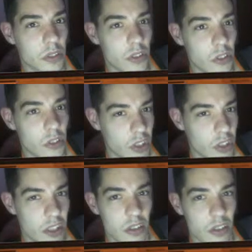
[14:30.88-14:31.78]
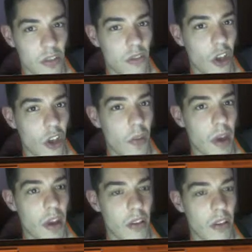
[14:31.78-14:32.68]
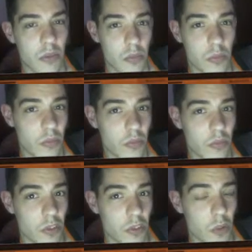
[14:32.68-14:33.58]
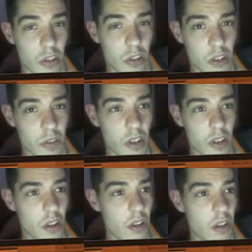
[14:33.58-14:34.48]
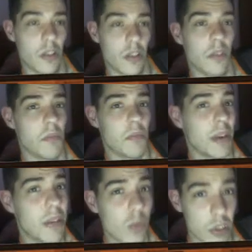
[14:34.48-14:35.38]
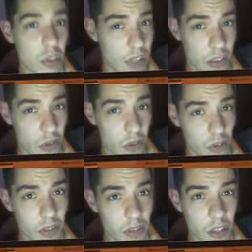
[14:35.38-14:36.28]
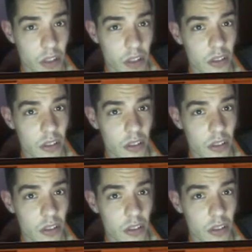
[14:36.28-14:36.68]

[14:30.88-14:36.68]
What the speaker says: you need to go back. You've watched this video. Maybe even watch the other two videos.